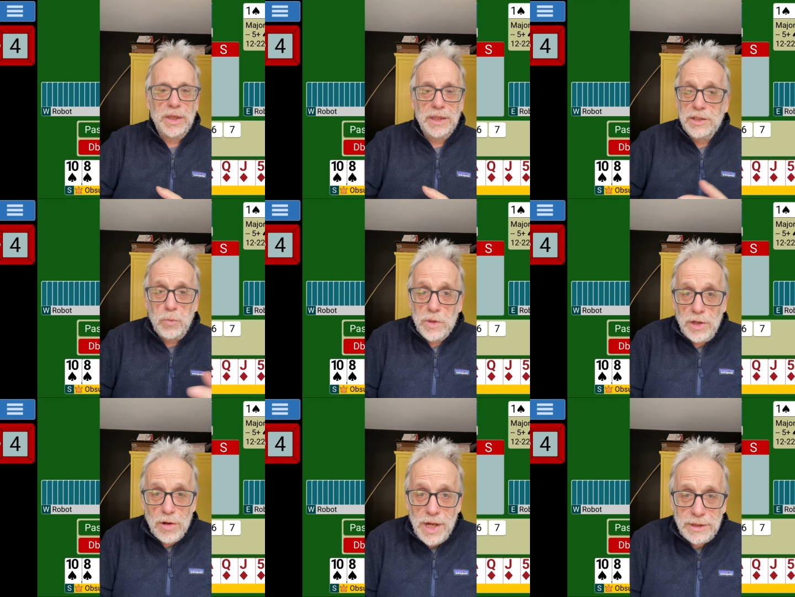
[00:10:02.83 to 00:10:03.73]
that was
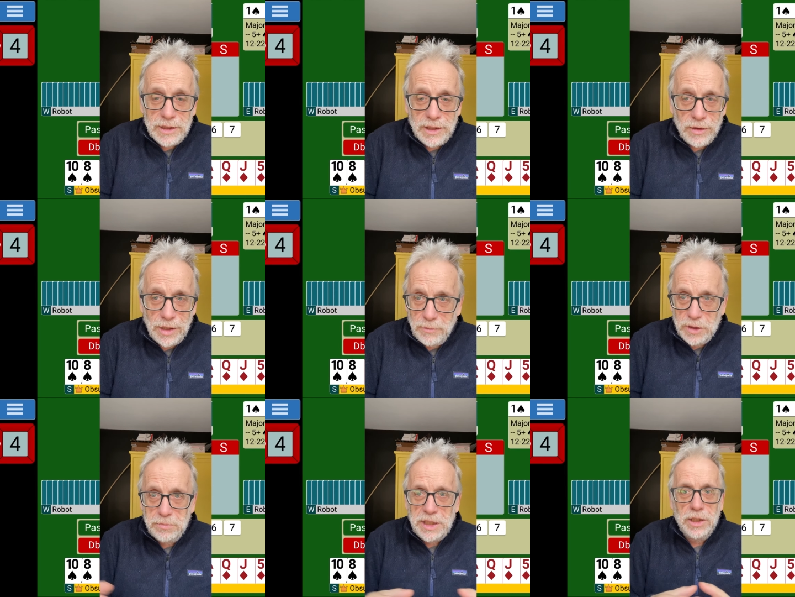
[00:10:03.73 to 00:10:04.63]
unnecessary. It was
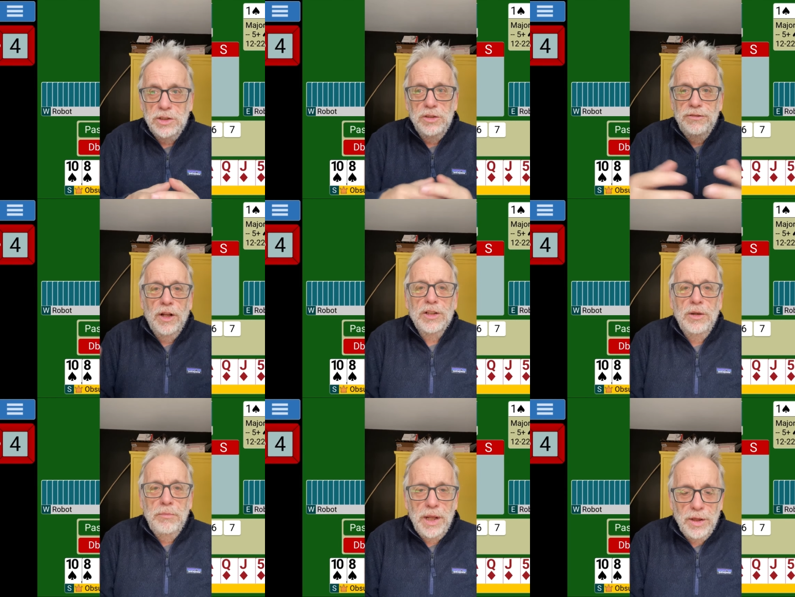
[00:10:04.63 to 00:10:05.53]
because you felt
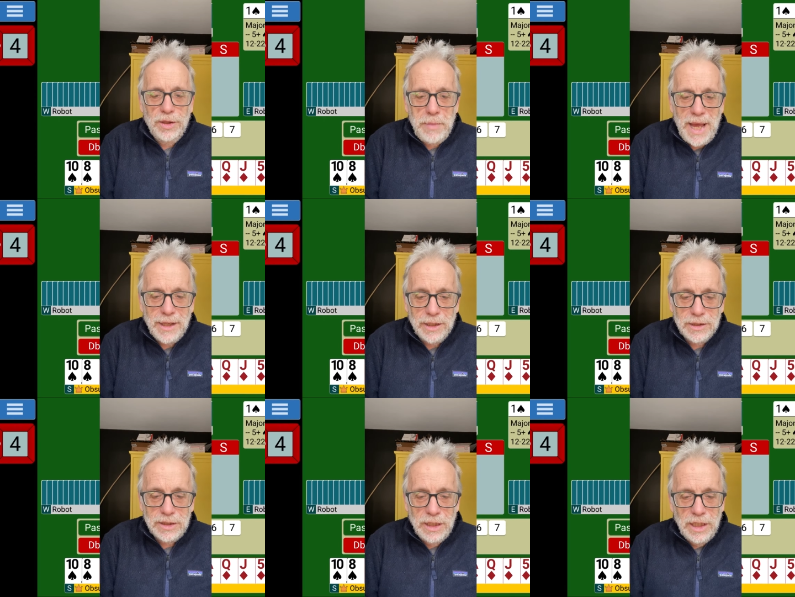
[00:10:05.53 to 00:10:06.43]
compelled to
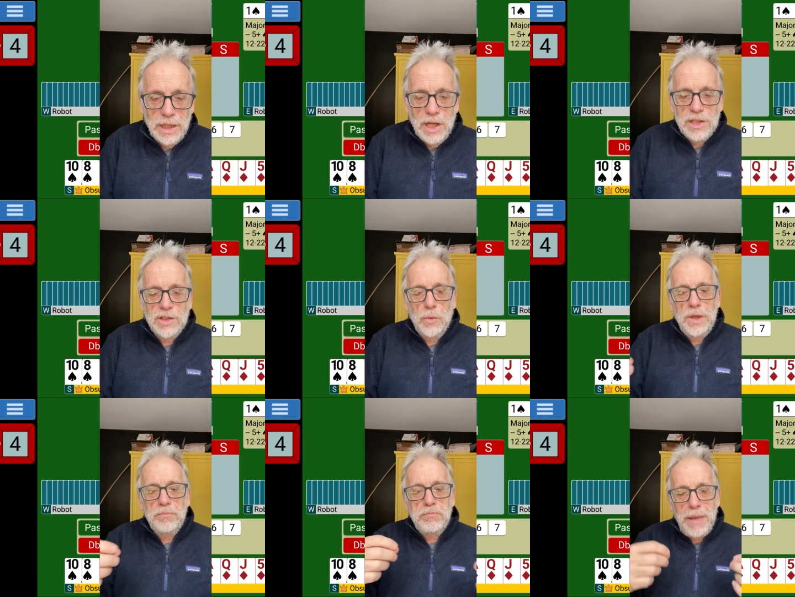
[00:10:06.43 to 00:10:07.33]
balance. So we
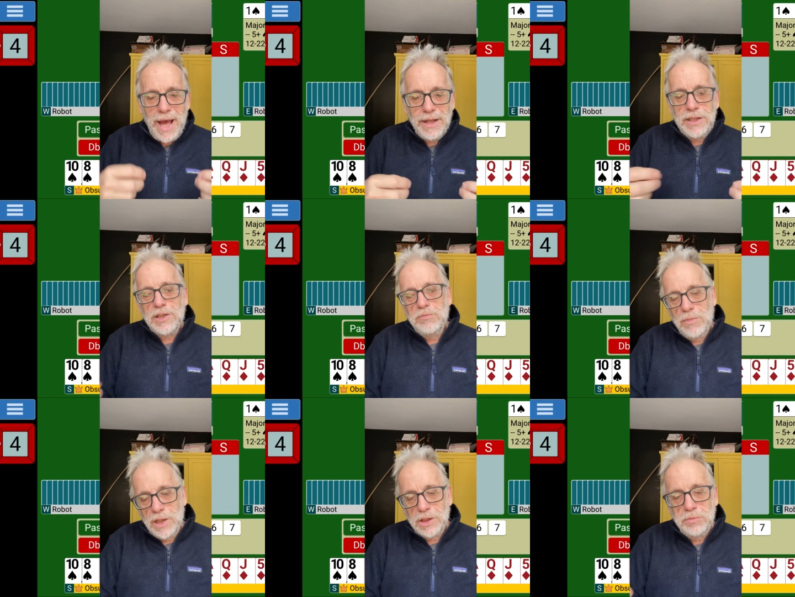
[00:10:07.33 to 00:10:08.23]
balance
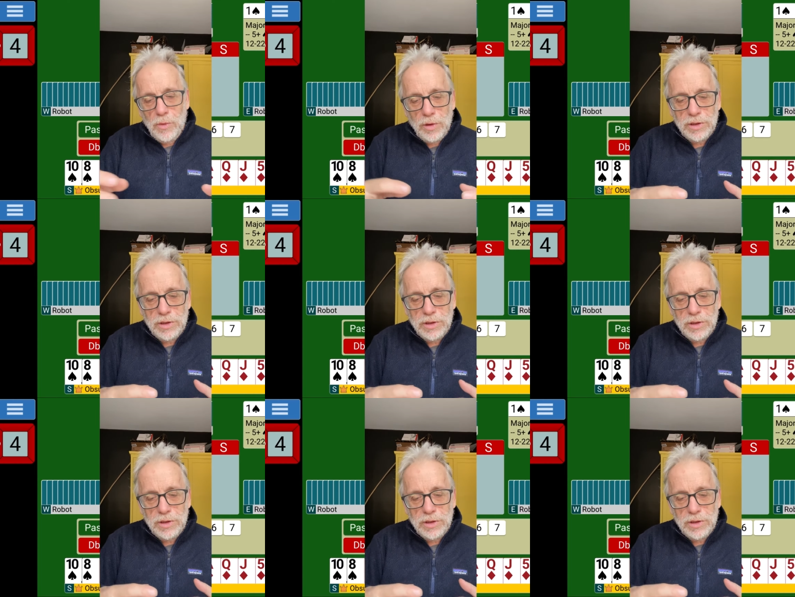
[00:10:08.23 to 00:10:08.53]
much more